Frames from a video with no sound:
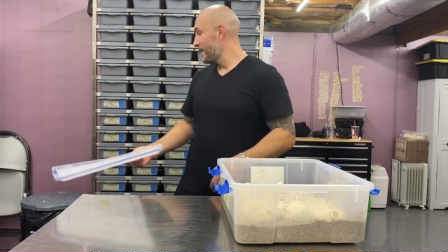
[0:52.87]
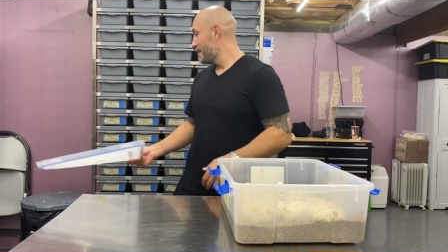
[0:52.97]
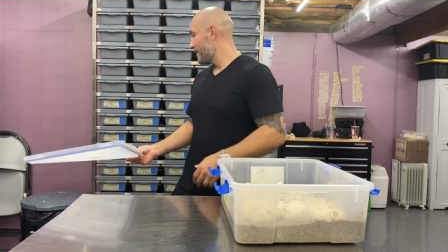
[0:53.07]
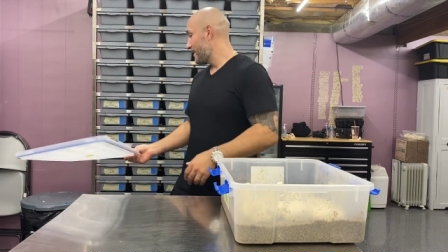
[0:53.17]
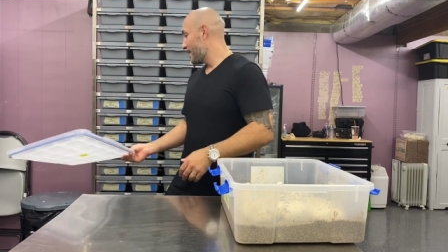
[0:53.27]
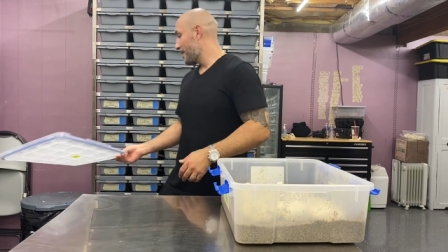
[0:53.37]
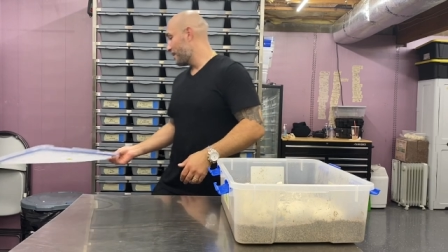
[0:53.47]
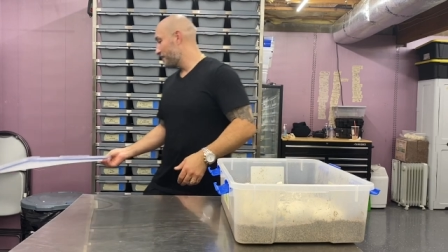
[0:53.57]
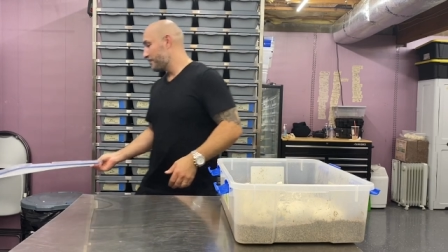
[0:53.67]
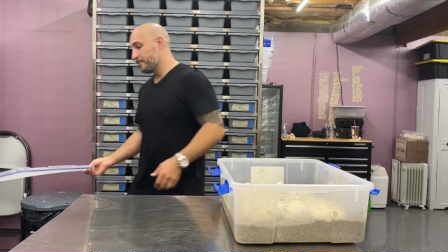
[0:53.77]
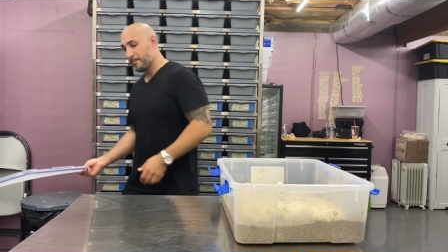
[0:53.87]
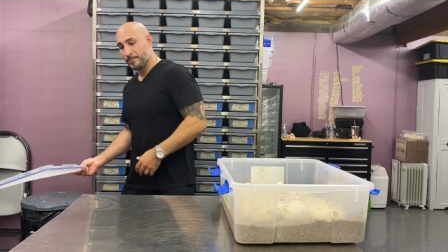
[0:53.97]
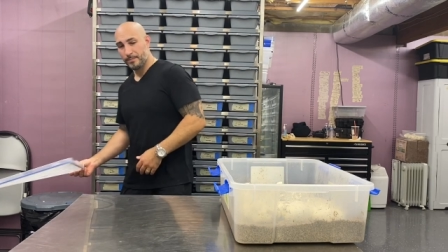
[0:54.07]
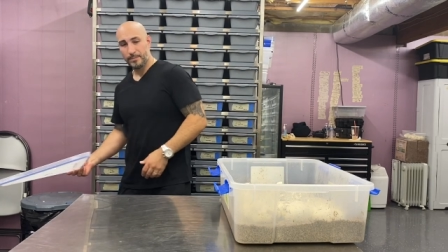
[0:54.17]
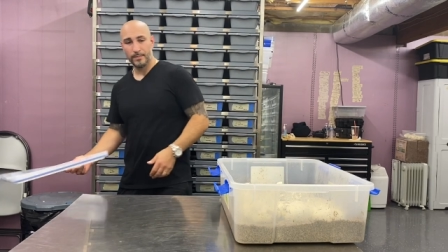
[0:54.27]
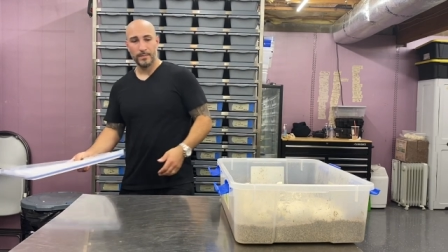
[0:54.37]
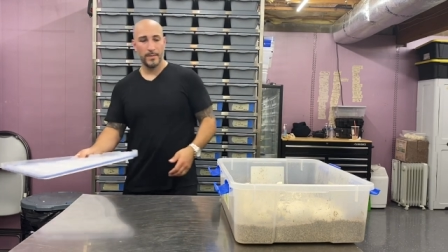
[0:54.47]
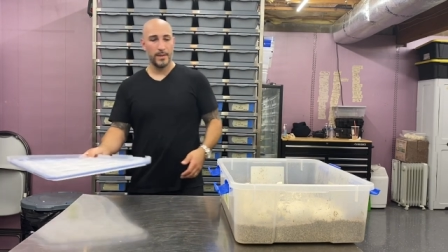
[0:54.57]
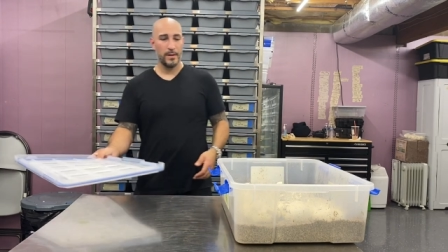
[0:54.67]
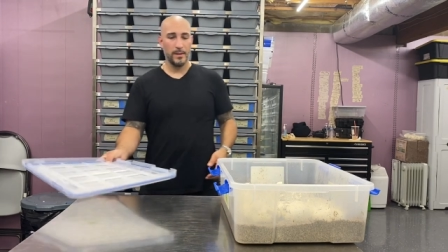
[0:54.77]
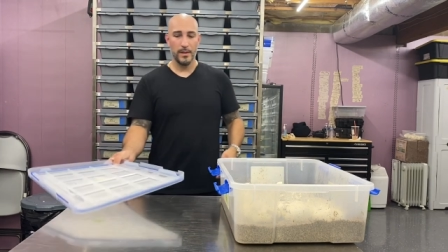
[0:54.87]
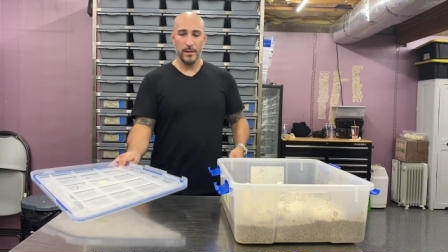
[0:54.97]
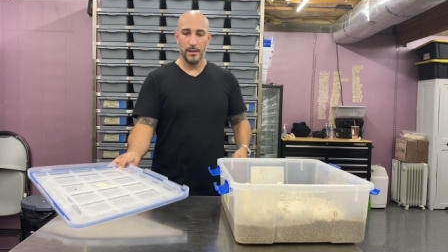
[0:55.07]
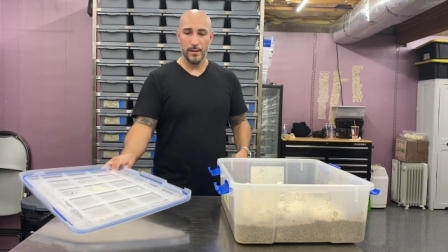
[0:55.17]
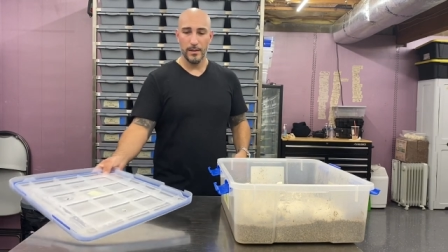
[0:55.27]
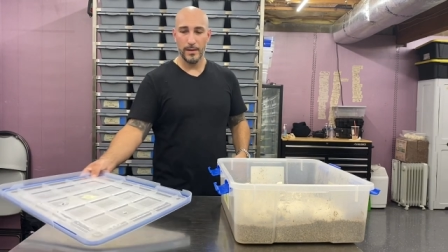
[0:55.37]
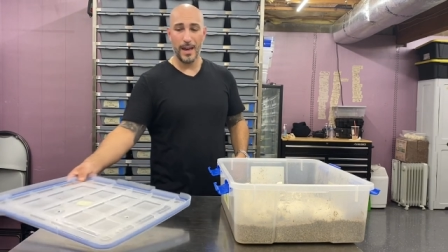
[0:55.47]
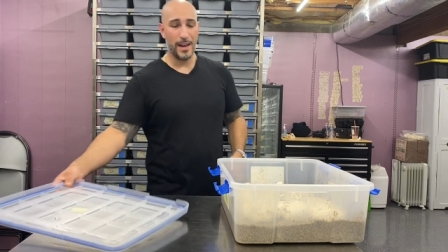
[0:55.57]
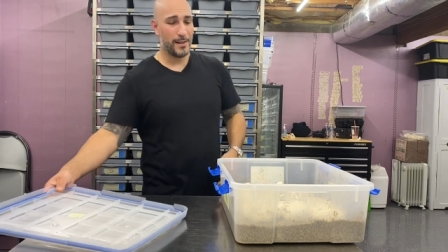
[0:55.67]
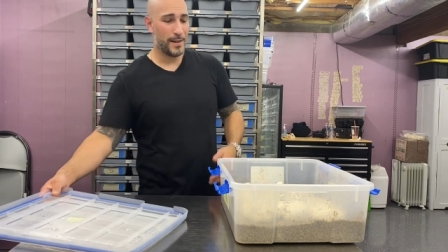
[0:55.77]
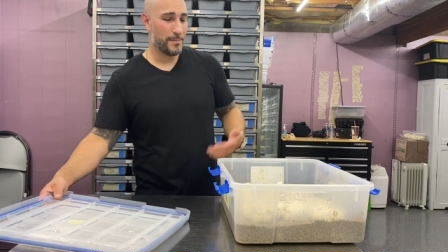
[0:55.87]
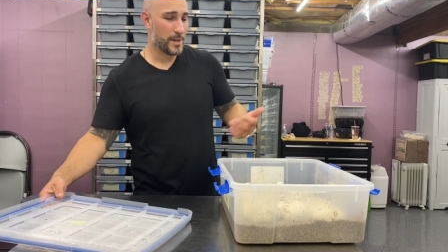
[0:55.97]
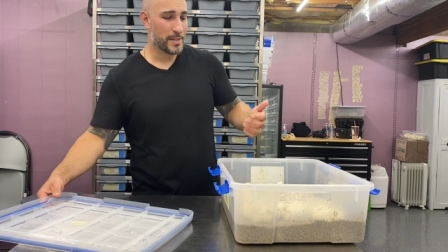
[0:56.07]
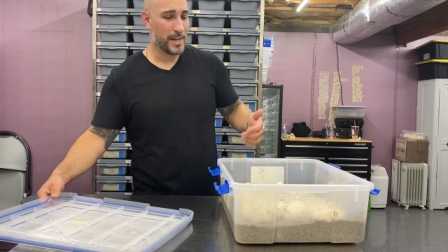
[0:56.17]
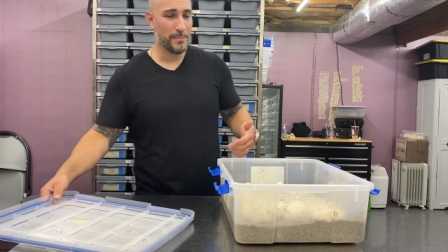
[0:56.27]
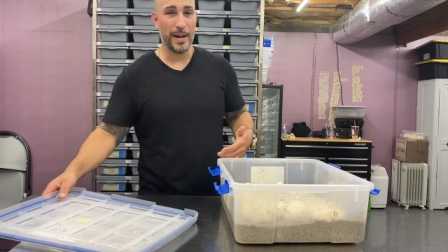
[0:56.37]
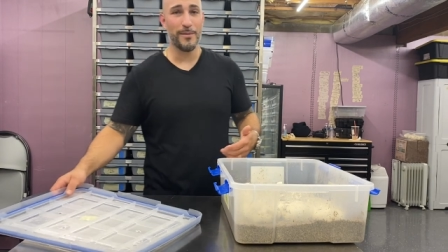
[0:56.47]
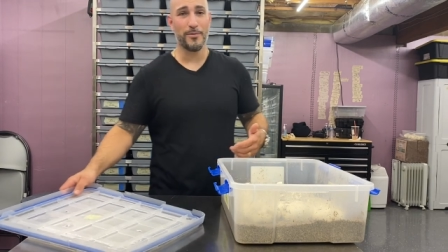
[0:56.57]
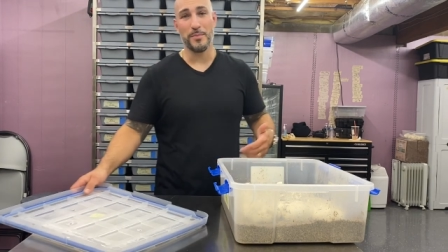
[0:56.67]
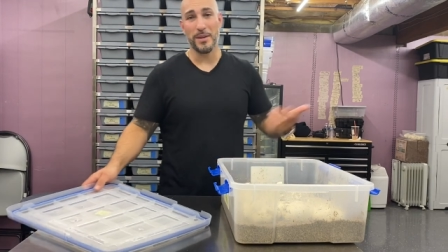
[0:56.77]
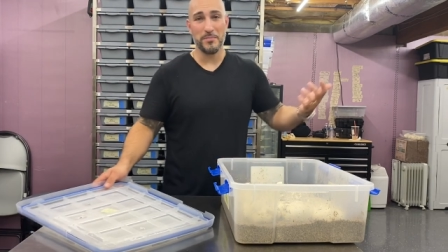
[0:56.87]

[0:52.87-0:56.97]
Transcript: Yeah, I'll put a um, link in the description of the videos too. Yeah, and I'm not saying buy them from me,